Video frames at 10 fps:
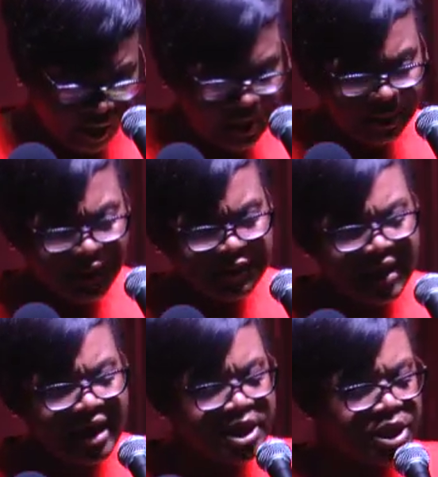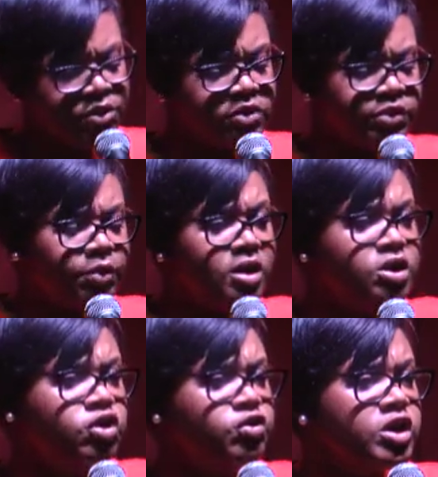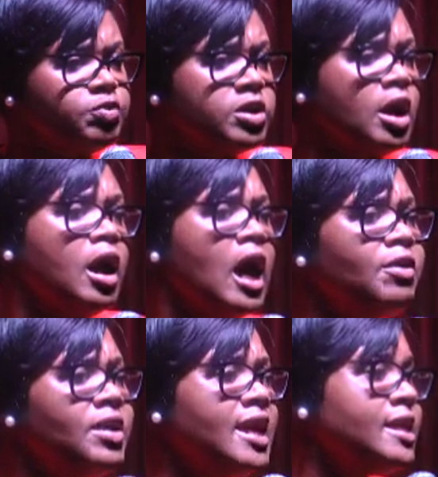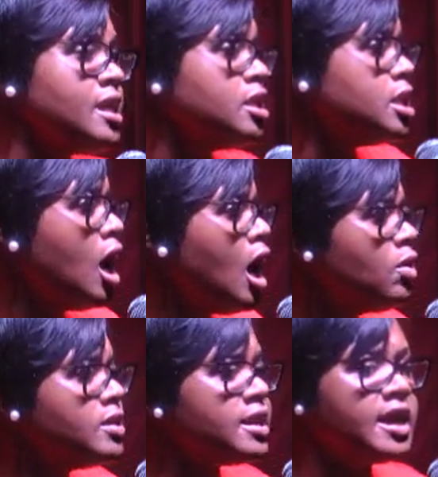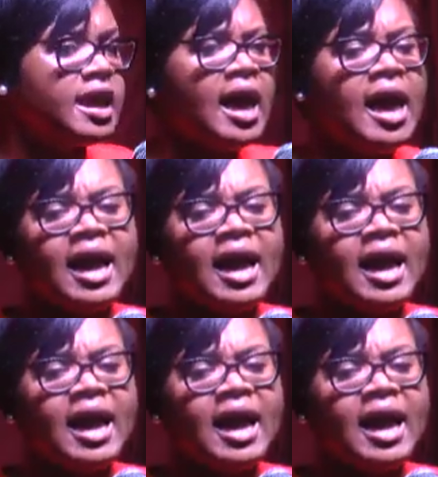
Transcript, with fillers: some of the issues we want to treat with are relating to housing.